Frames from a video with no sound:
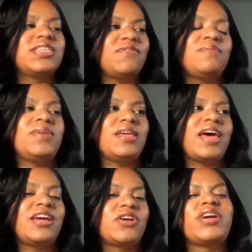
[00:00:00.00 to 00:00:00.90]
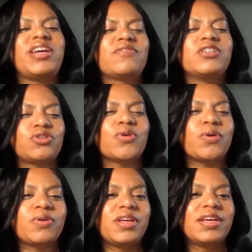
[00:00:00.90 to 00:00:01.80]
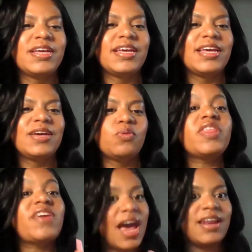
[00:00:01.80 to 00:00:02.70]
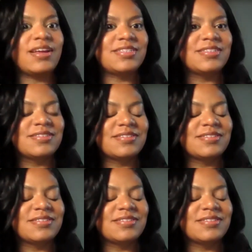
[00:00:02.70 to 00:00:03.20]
given me like creative control with mm-hmm. guidance.